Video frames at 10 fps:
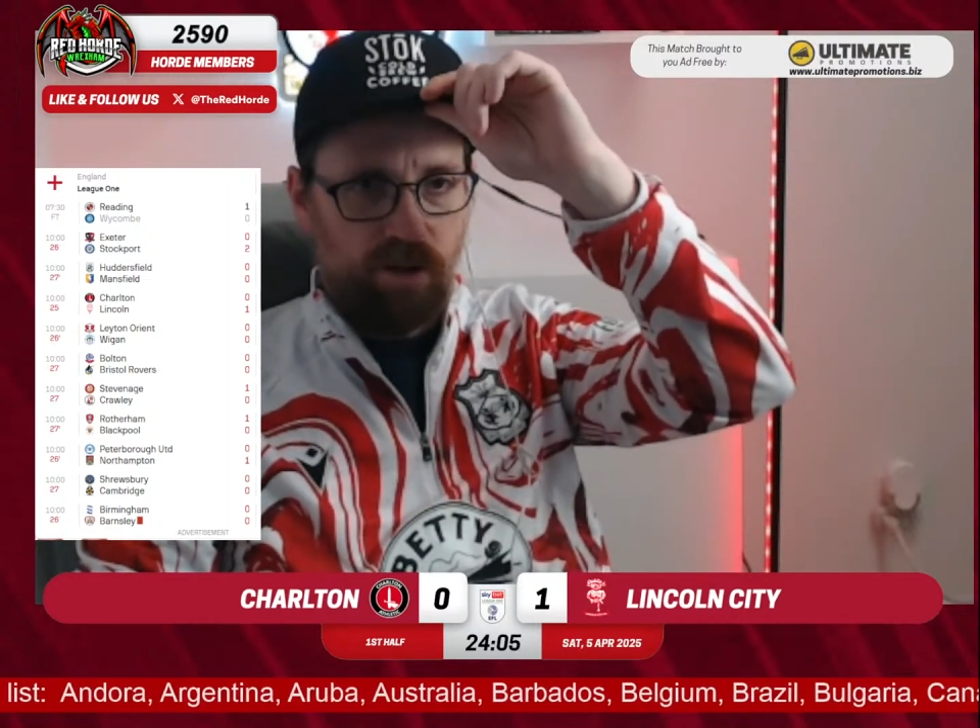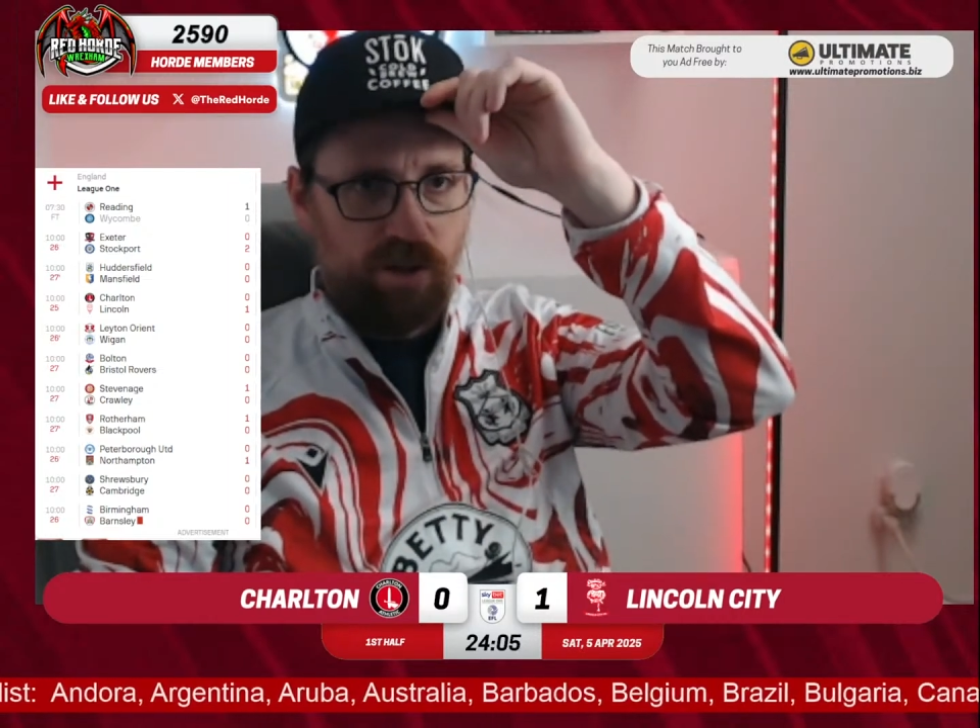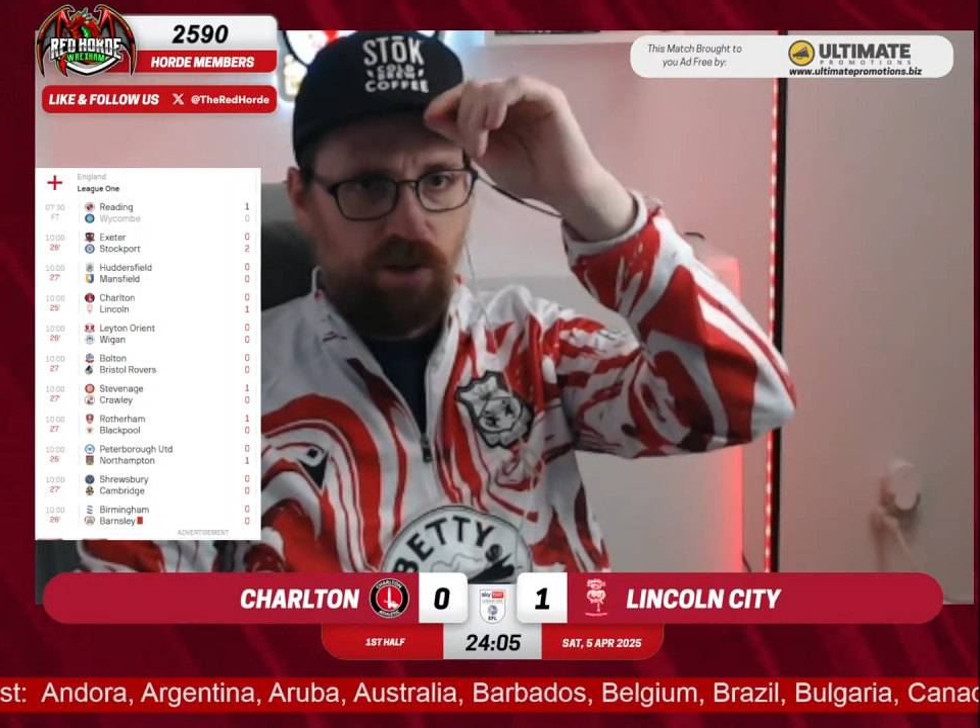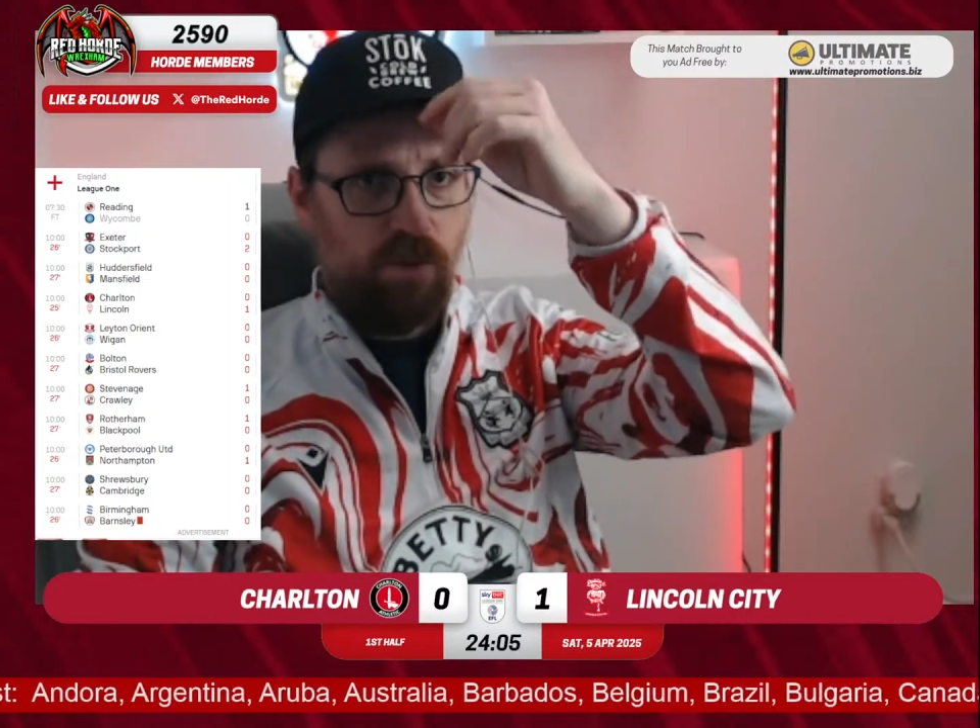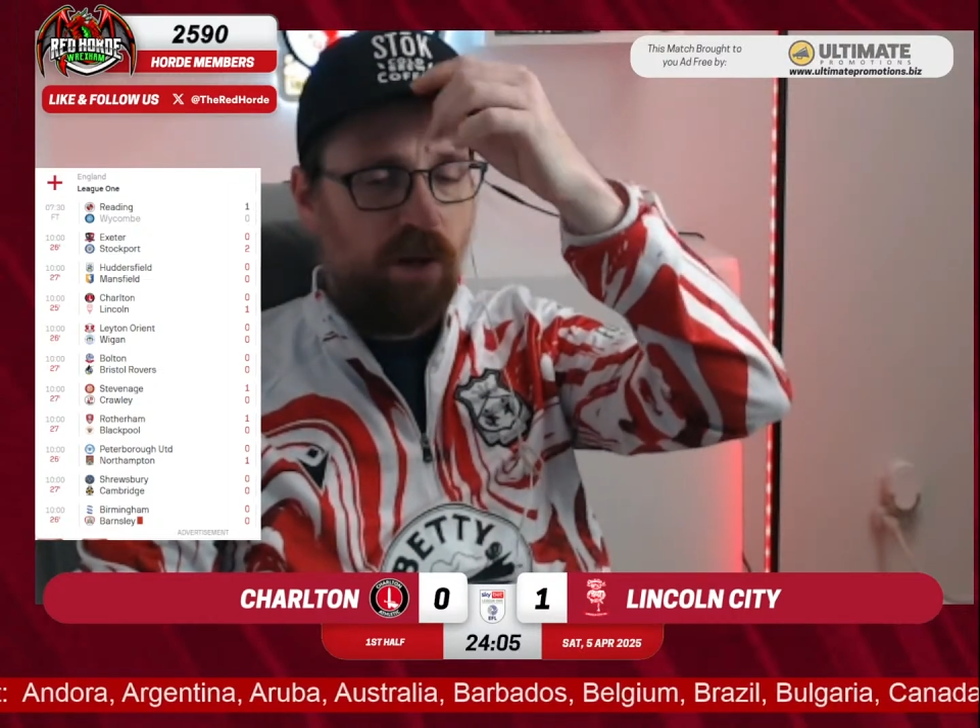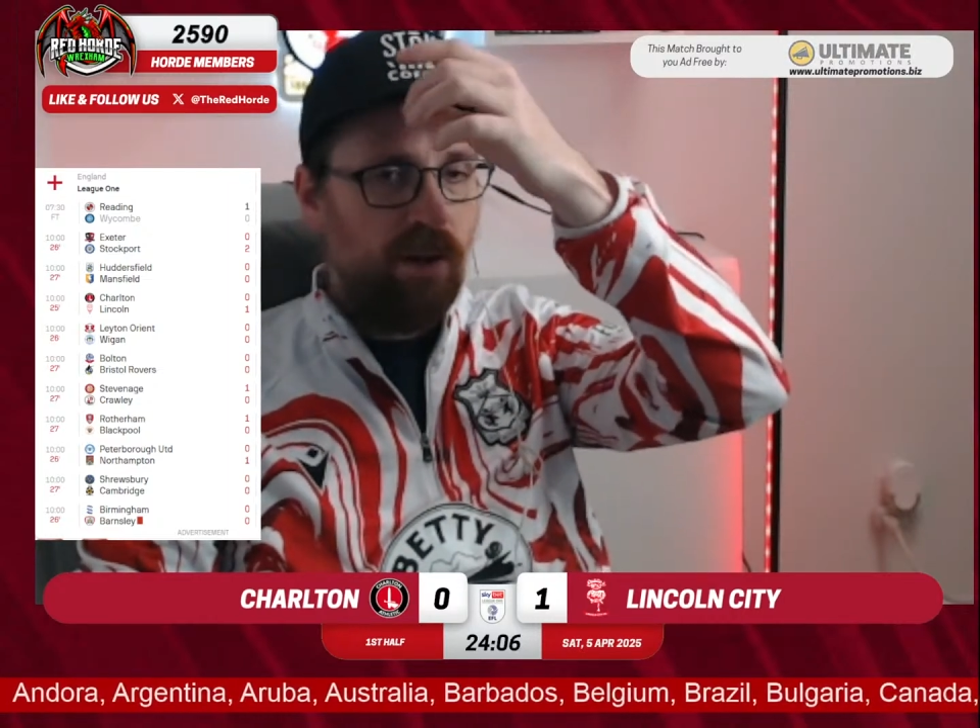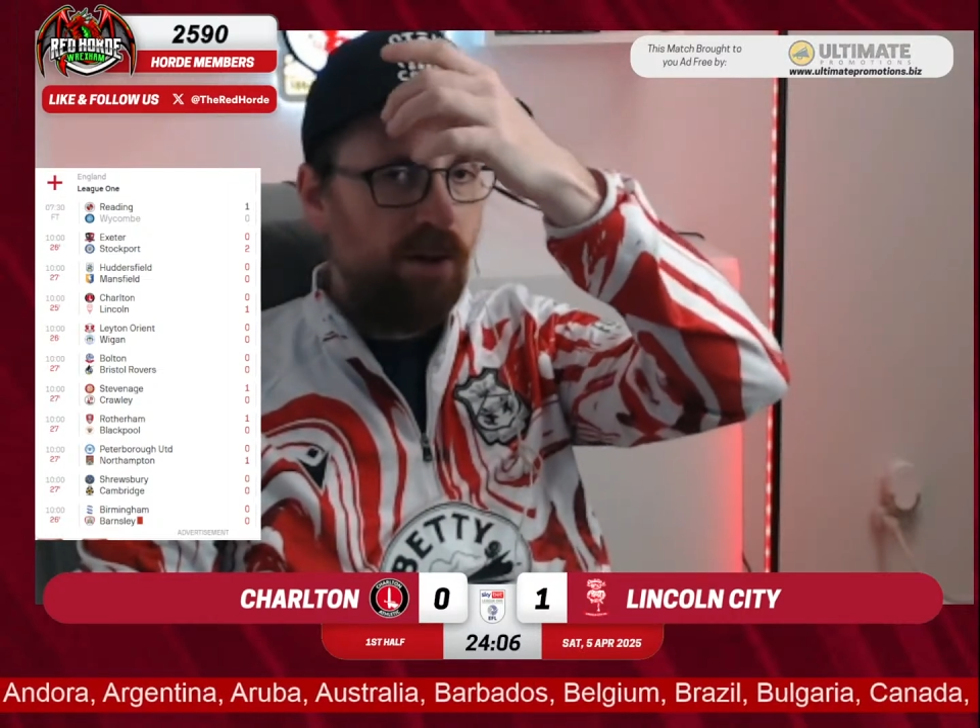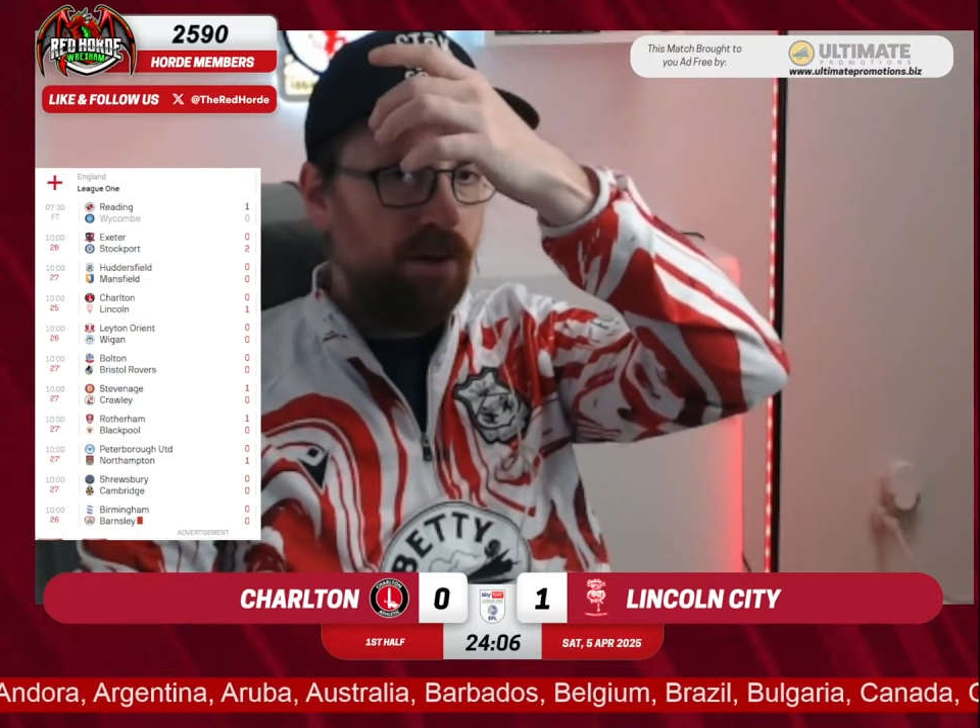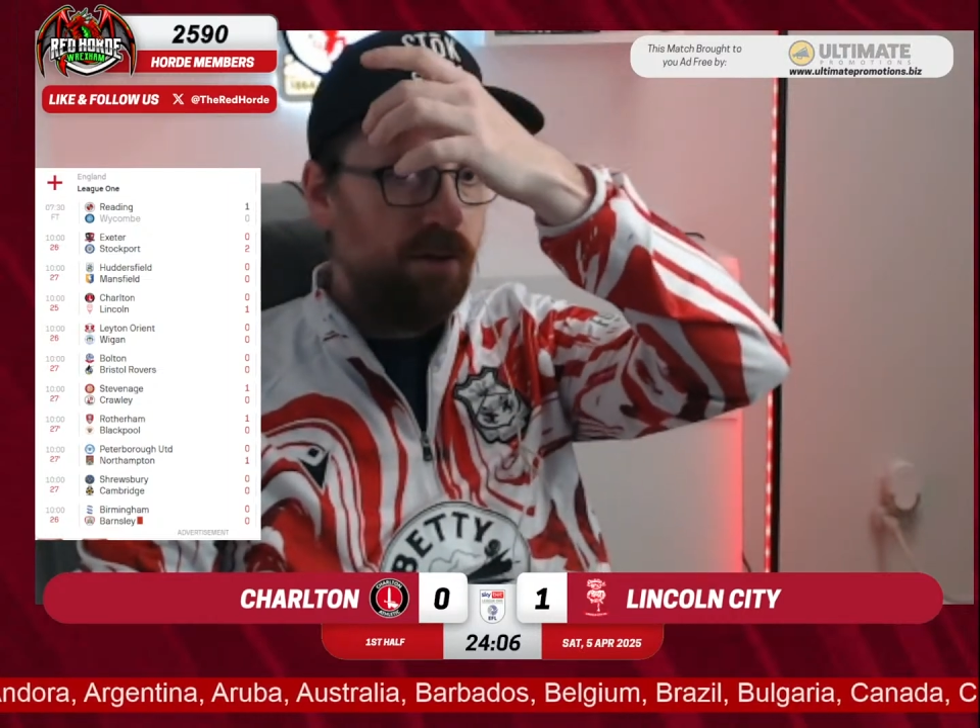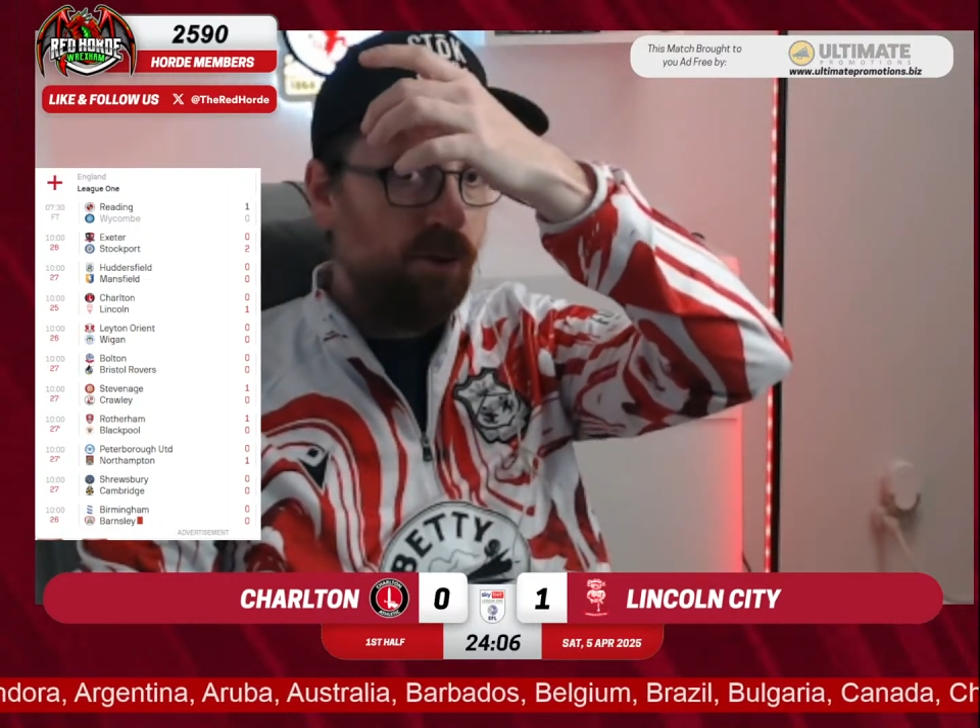So one of